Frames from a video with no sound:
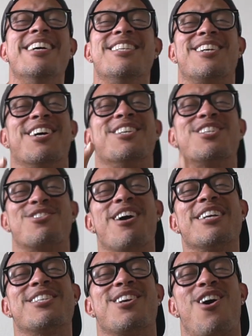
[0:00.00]
So your
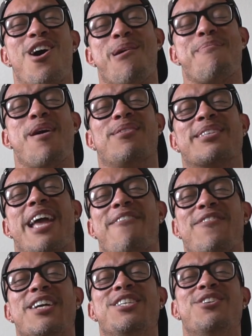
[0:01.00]
stress, all your problems
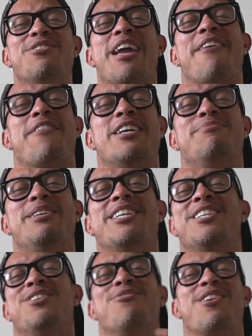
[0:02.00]
can't faze you, can't faze me,
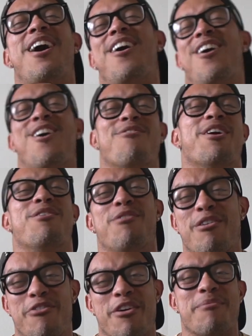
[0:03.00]
because you and I are already
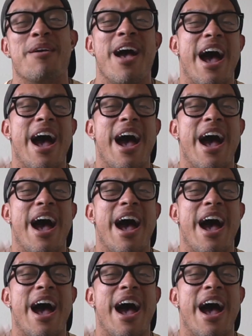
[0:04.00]
winning, fam.